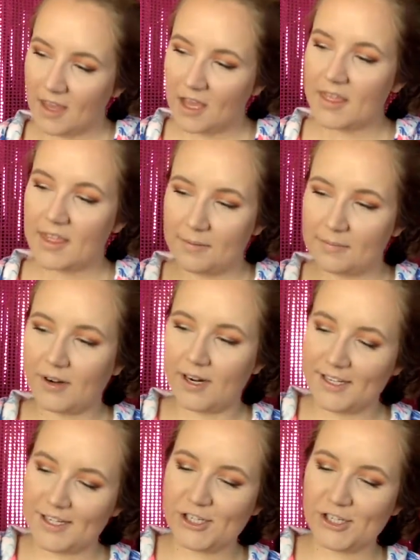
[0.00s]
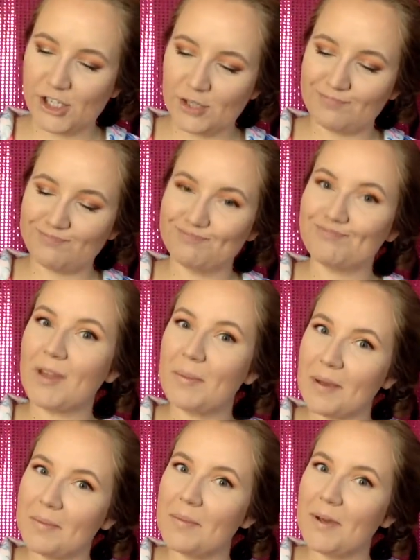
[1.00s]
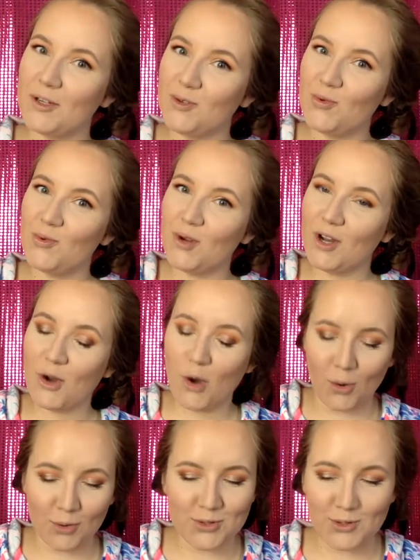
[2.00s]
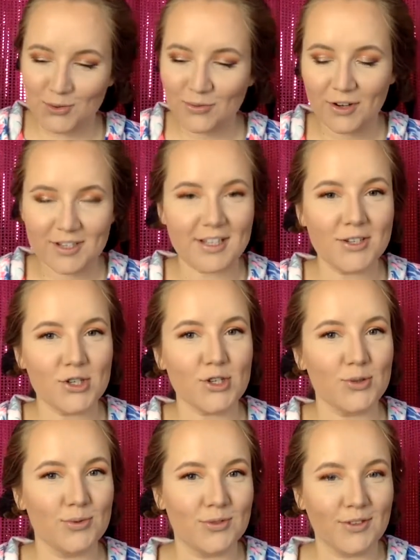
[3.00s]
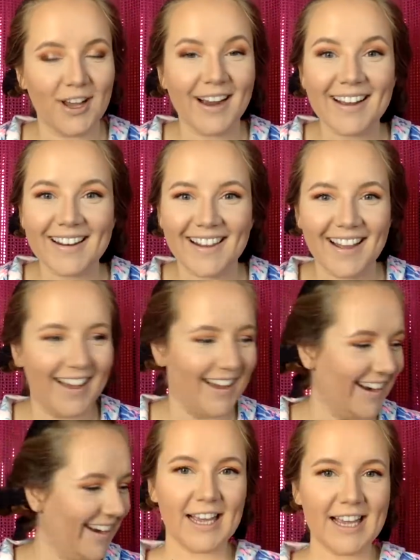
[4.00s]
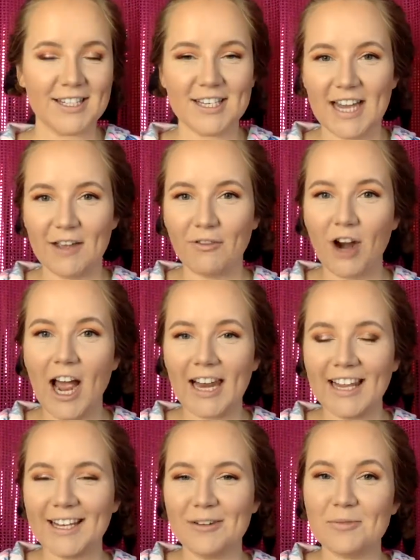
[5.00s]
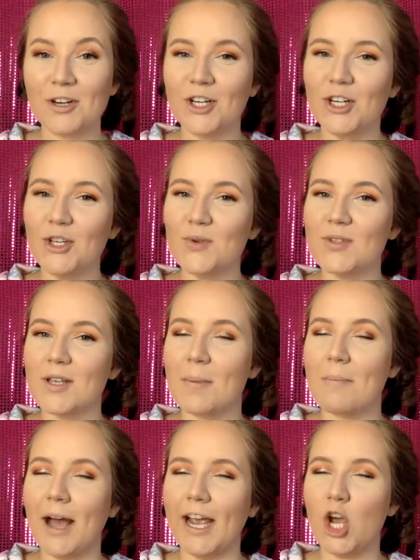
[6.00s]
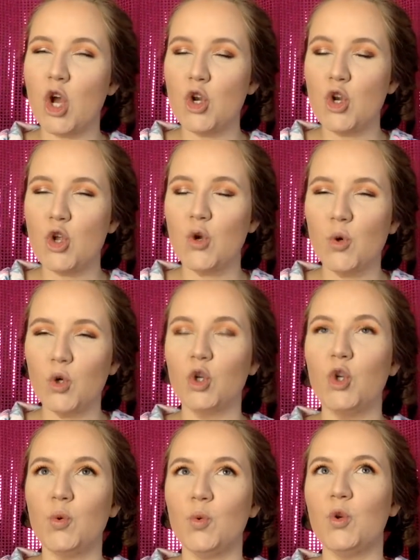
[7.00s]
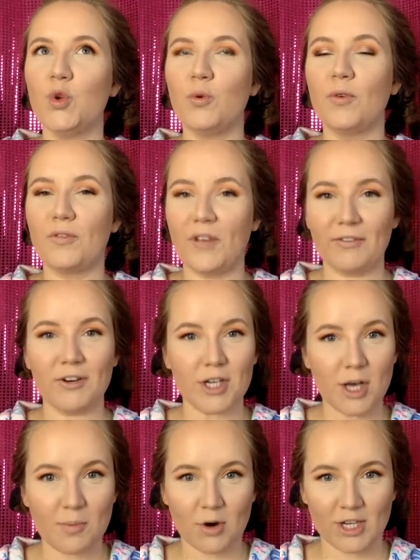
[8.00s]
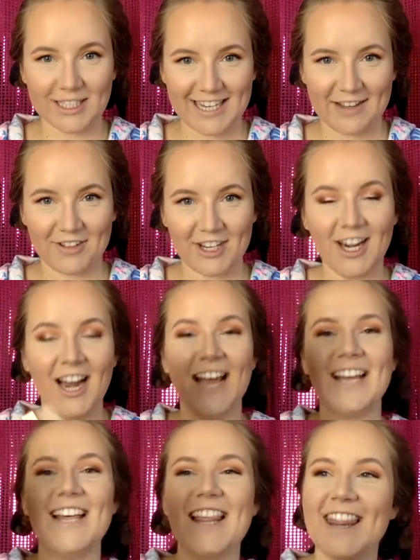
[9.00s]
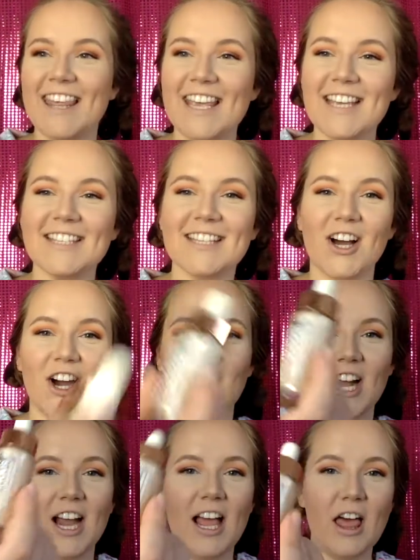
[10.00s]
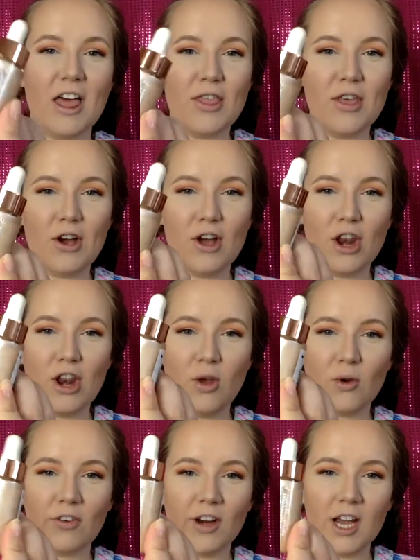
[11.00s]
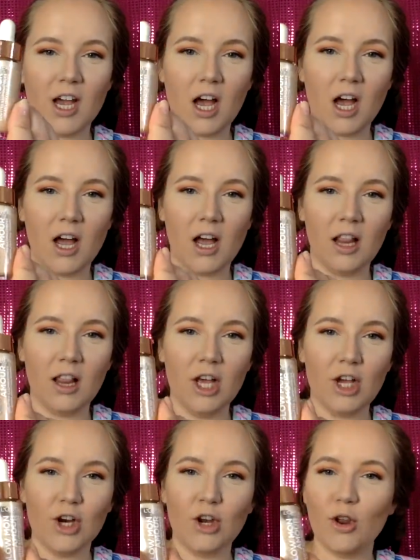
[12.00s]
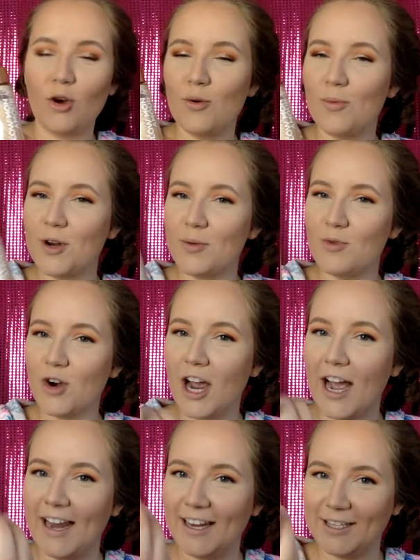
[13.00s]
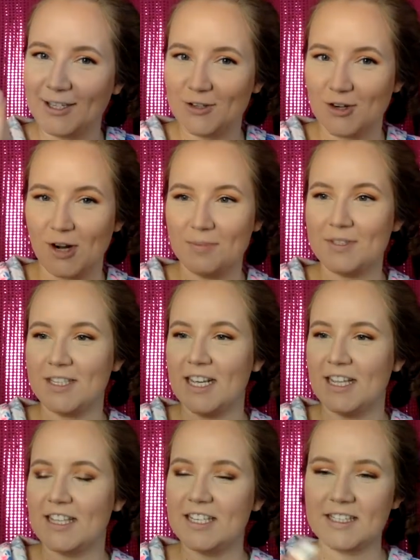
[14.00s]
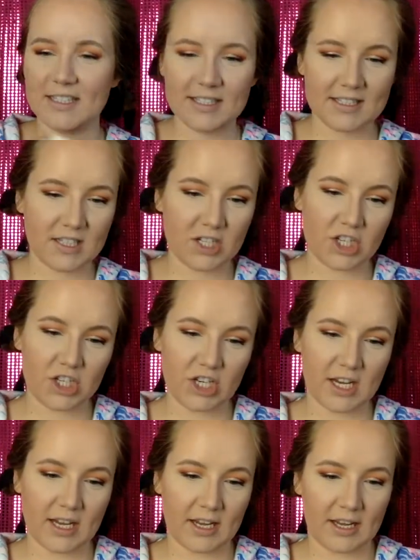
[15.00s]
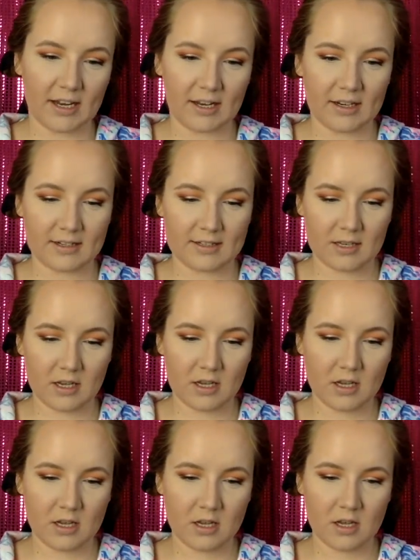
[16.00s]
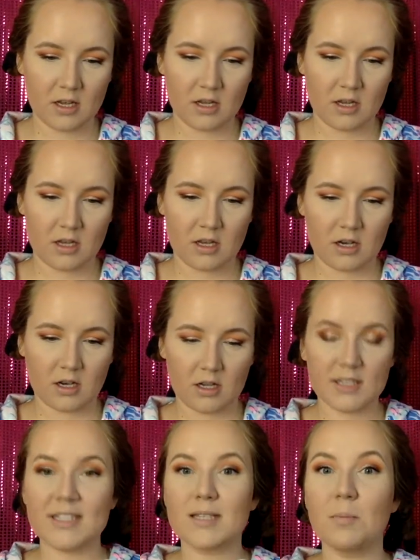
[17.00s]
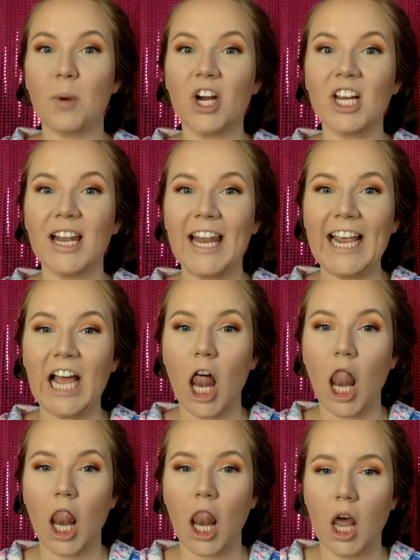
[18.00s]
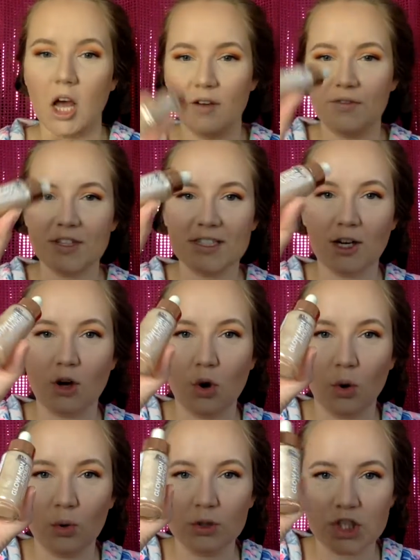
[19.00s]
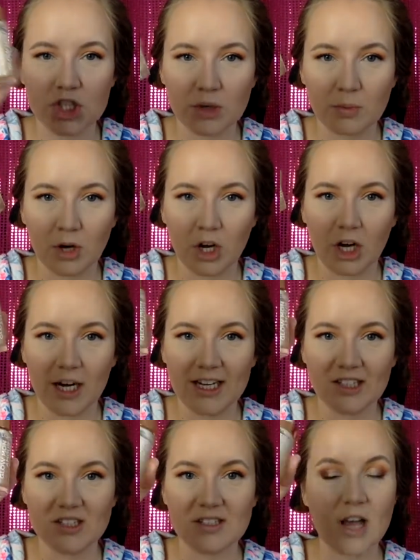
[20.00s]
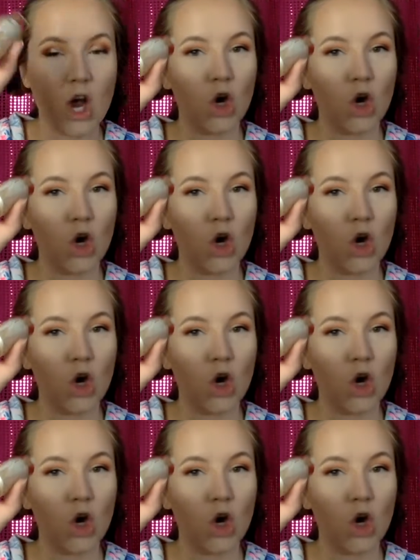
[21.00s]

that brush, that might be my new go-to foundation tool, not gonna lie. And today for highlighting, we're gonna use my new favorite product ever. These are the L'Oreal Glow Monomour Highlighting Drops. This is the shade Sparkling Love. It's a gold shimmer. It's